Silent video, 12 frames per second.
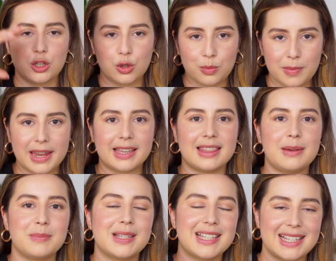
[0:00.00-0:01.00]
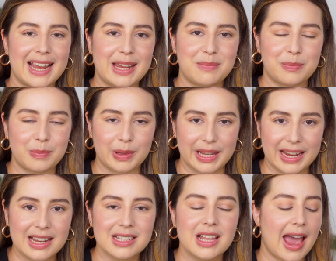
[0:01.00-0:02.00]
to make them same
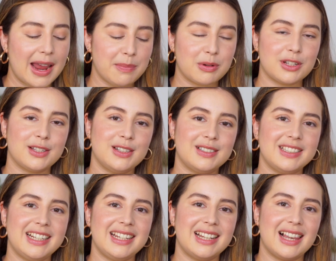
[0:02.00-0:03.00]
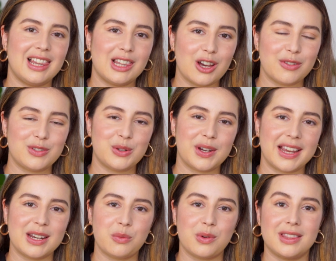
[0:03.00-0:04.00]
place. I personally love doing
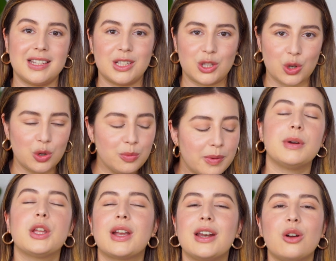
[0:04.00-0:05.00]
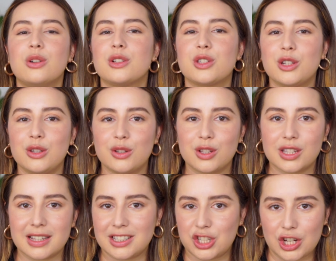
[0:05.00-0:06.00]
it with soap, but you can also
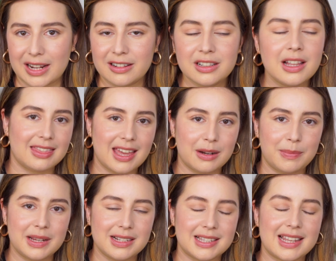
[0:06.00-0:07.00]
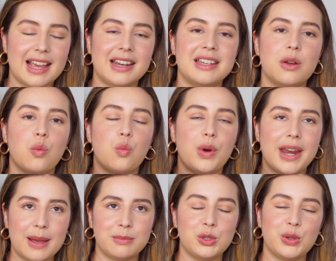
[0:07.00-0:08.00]
use a gel. That being said, when
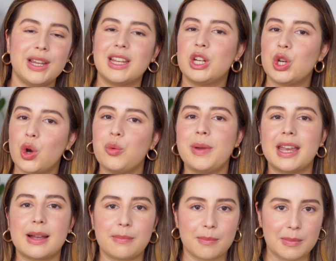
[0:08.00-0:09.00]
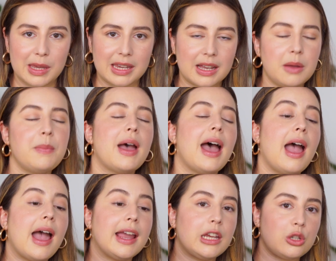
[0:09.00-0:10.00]
I'm doing a no makeup makeup,
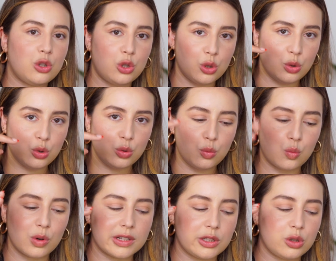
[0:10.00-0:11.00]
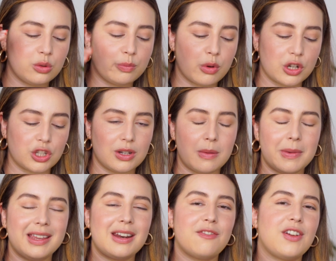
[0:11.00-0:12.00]
I do want to brush them
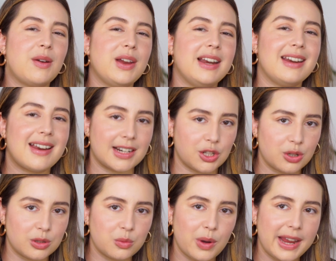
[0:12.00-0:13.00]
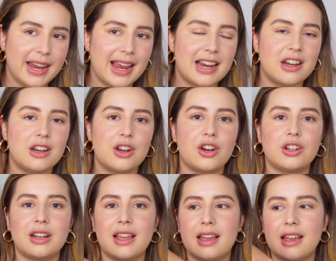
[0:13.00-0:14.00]
in a very natural way and not